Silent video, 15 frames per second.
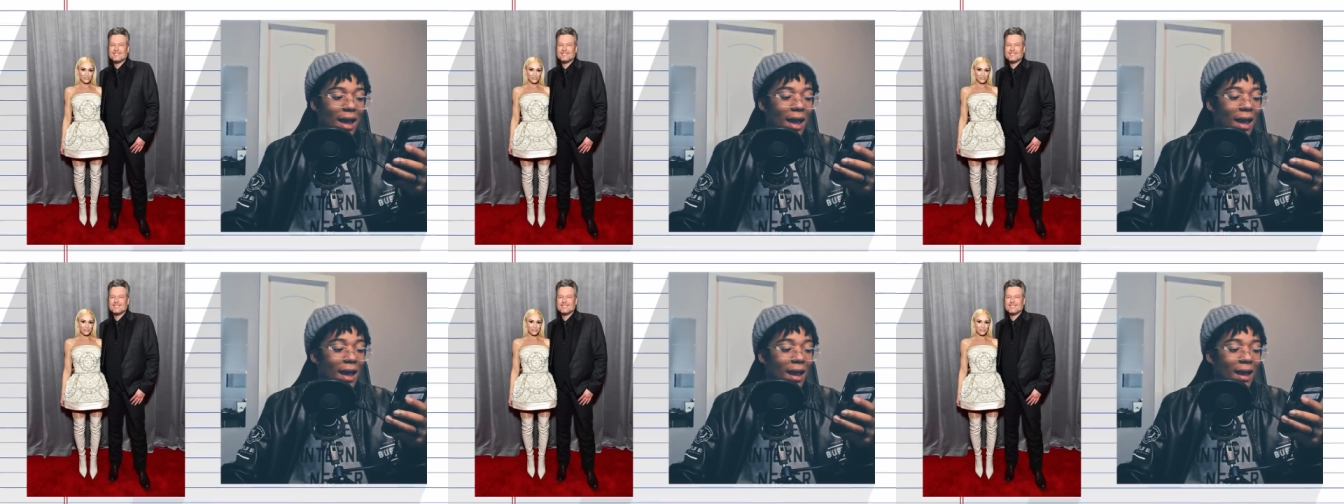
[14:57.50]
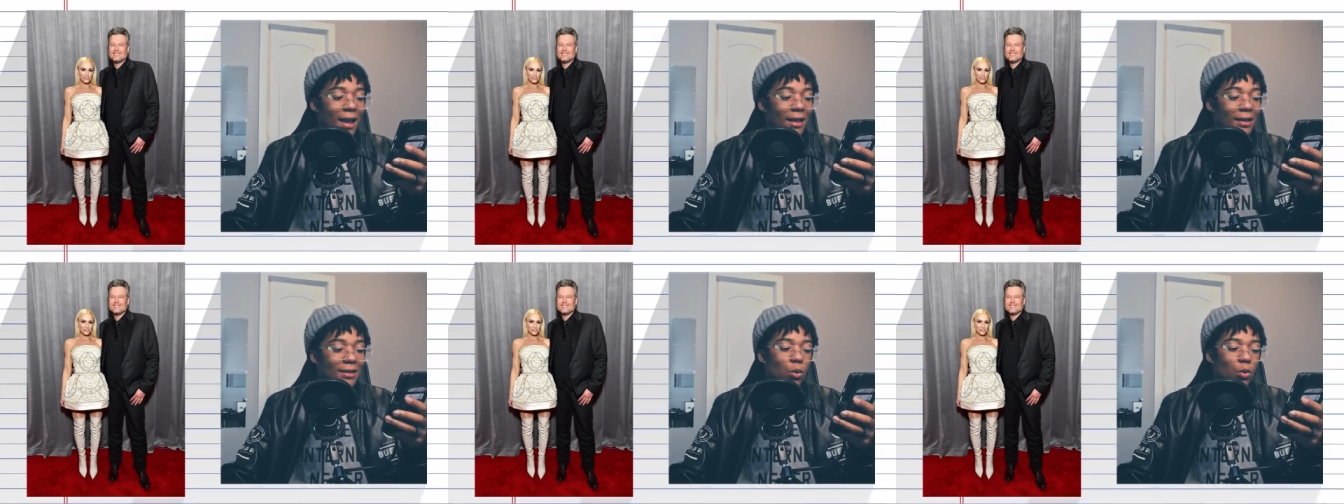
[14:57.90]

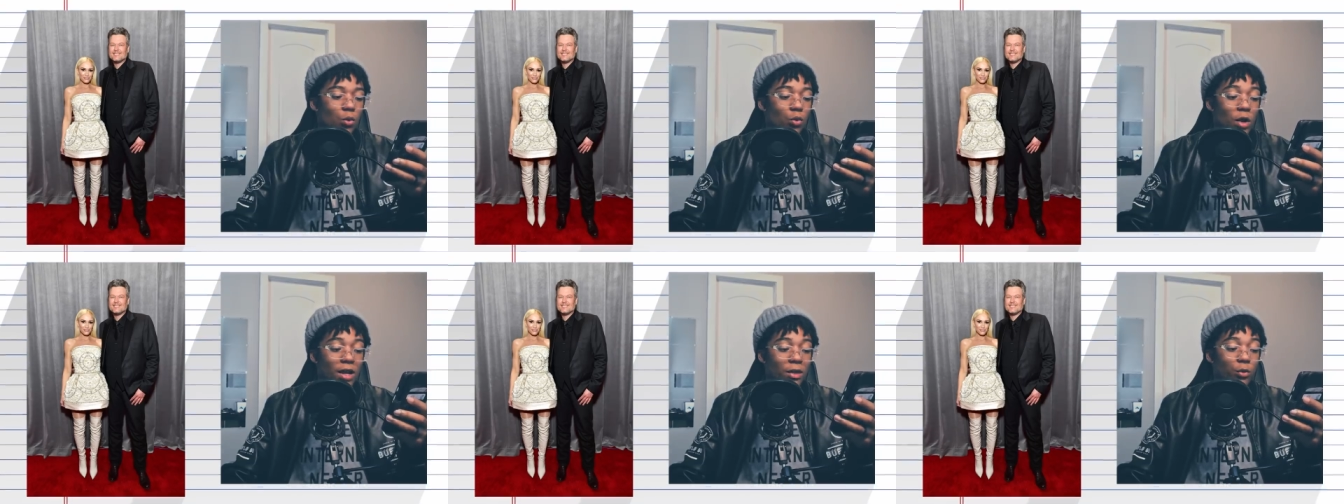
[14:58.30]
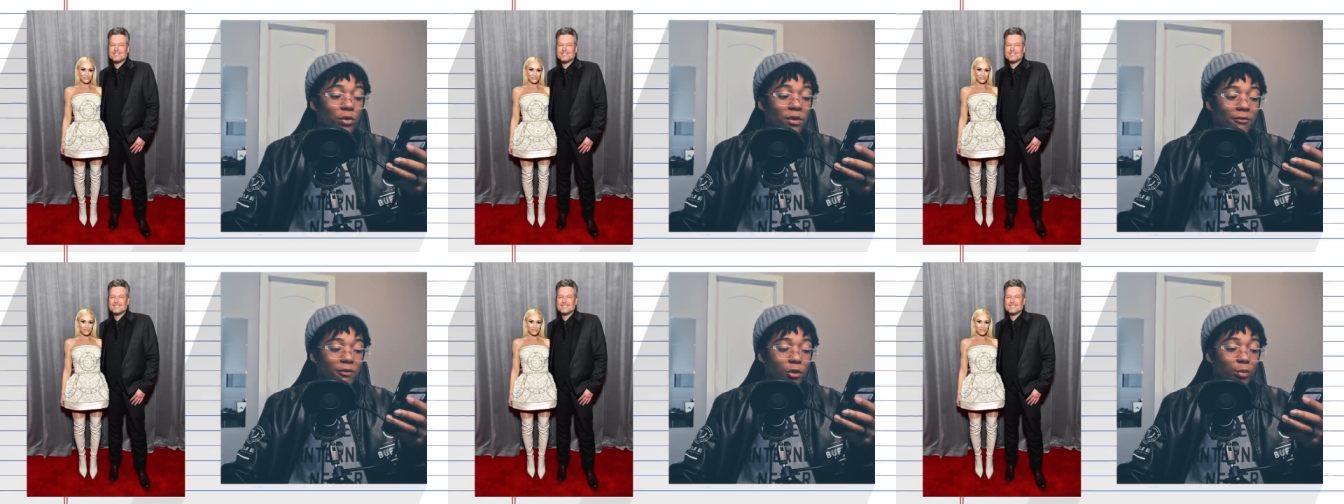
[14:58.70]
and Red
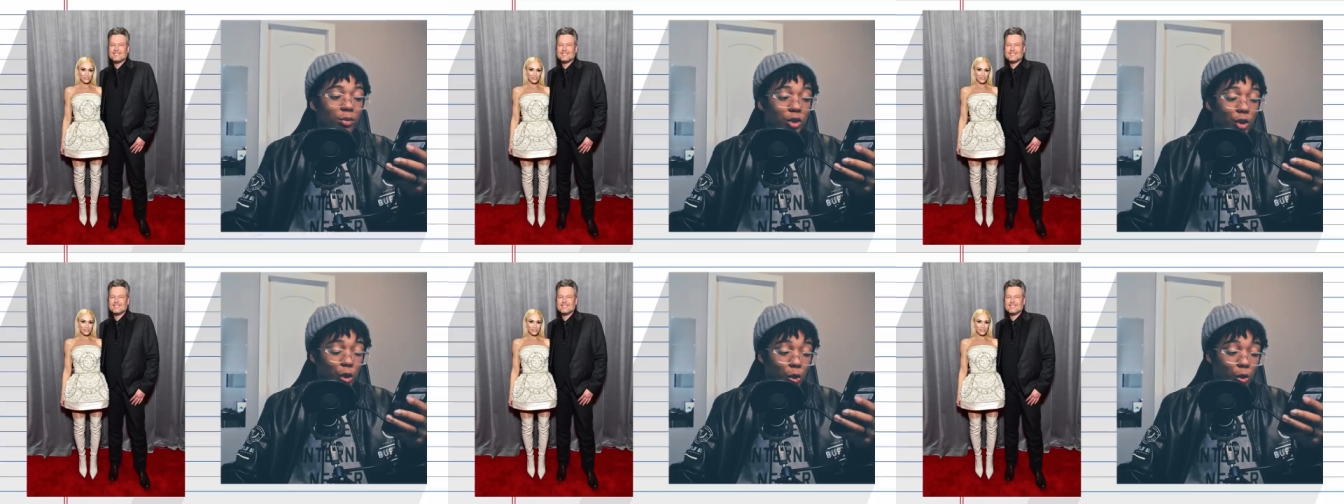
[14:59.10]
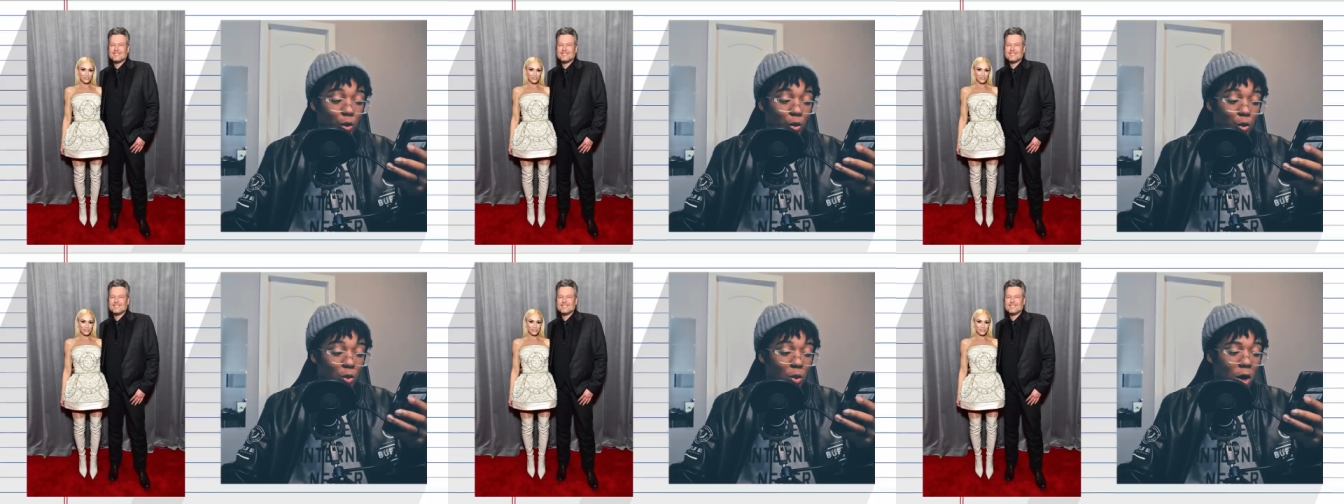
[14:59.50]
River
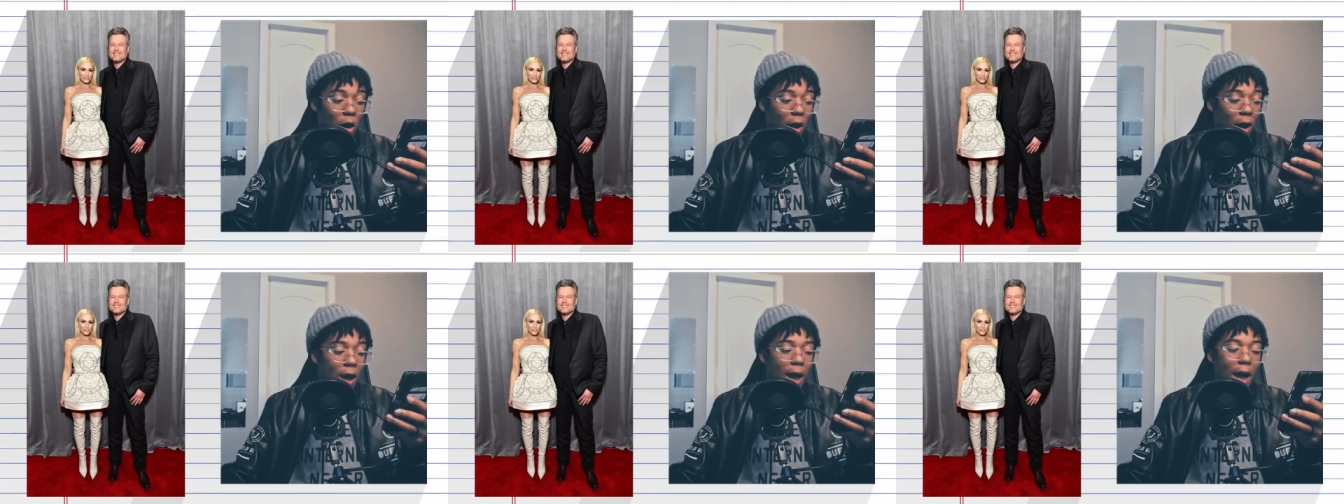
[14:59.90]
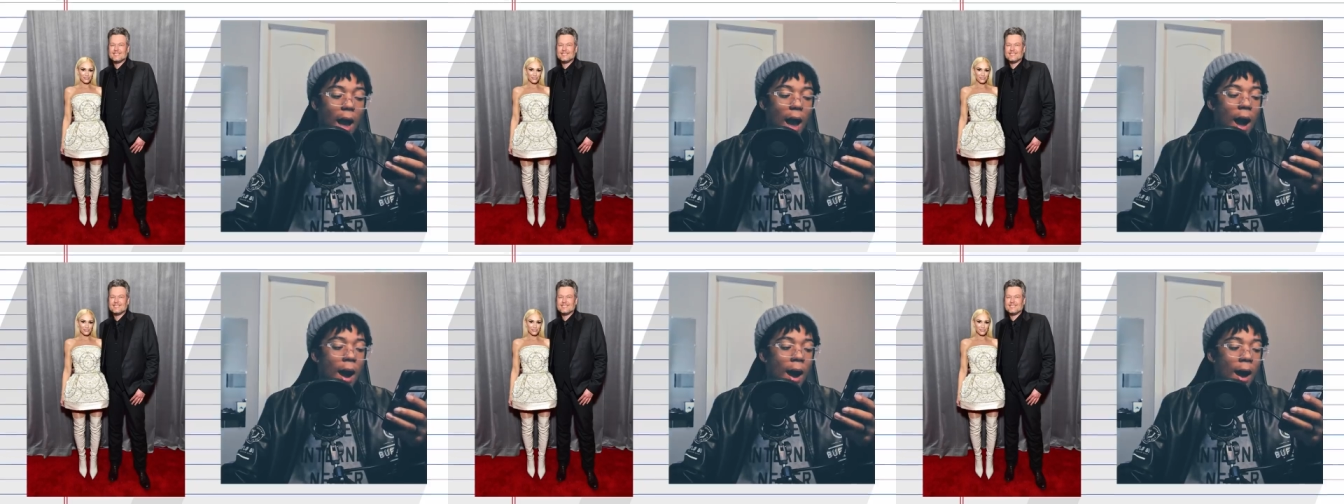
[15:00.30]
Blue,
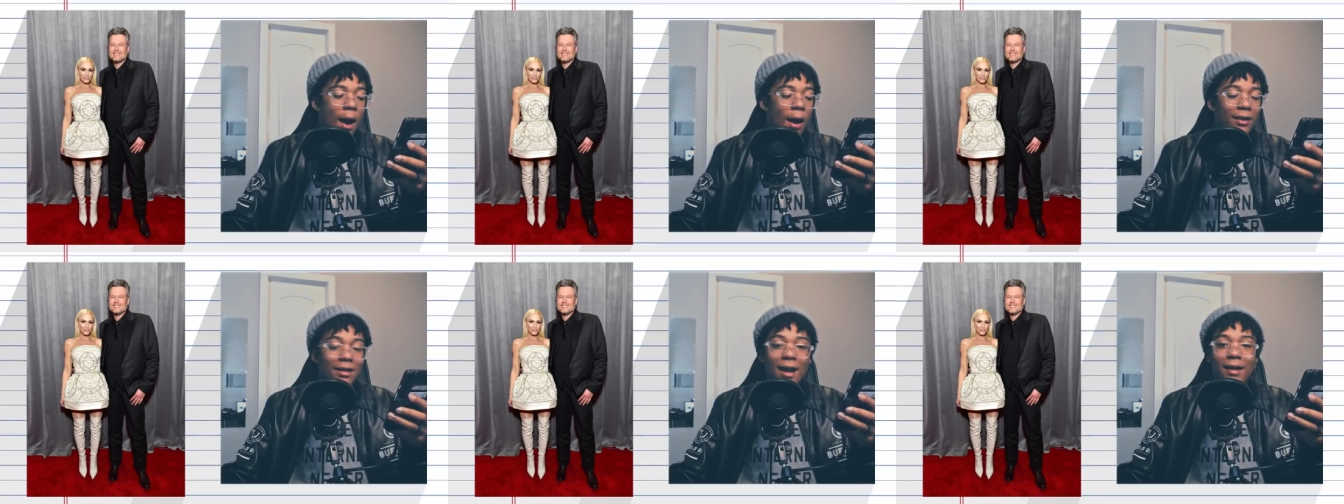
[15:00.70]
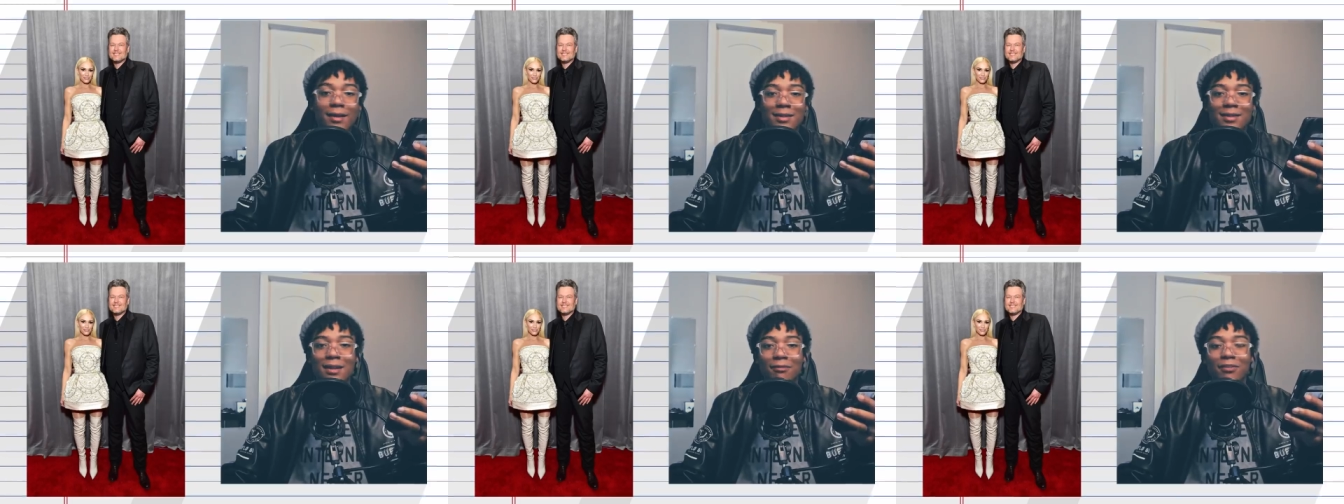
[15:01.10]
uh, yeah,
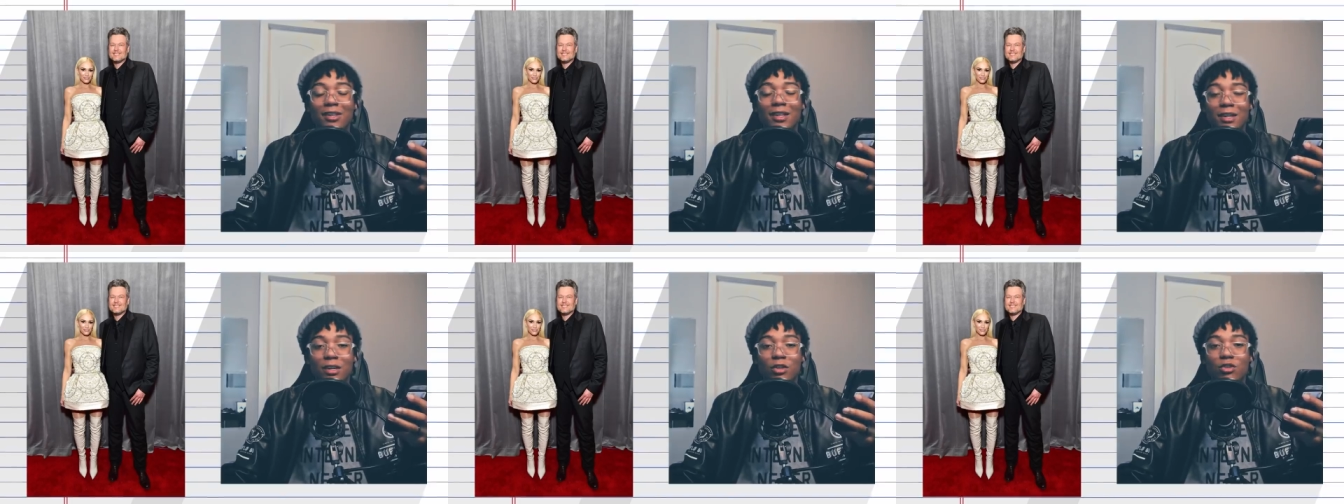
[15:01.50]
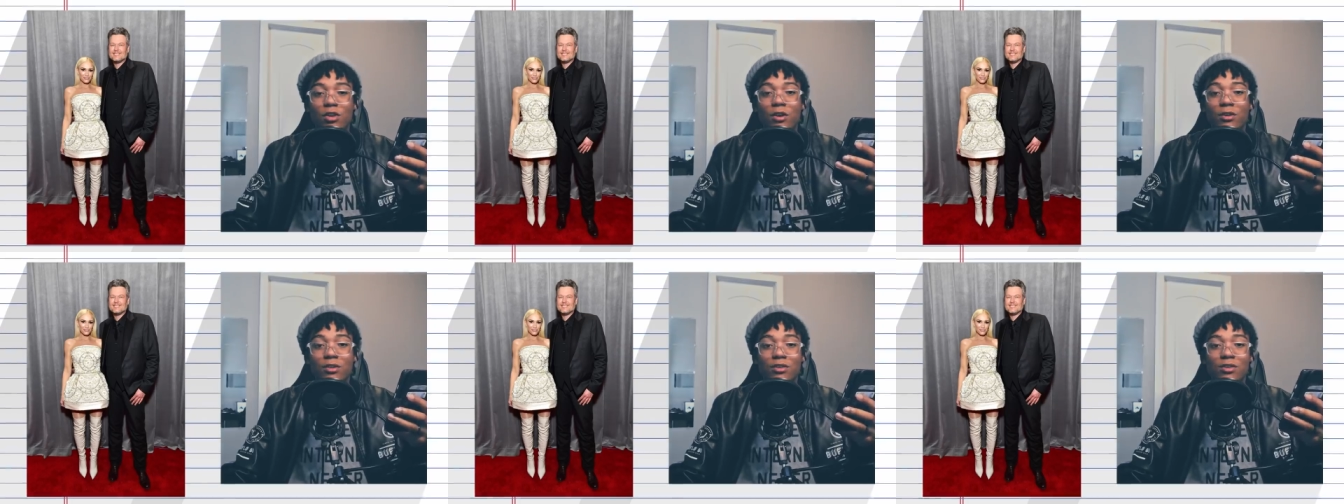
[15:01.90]
he's definitely a country
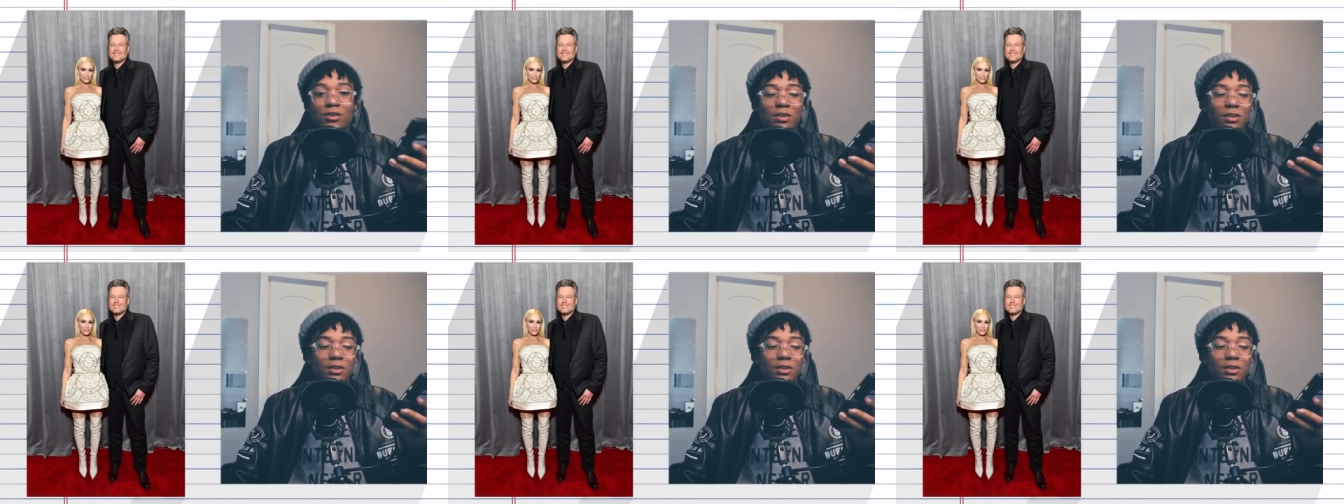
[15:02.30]
artist.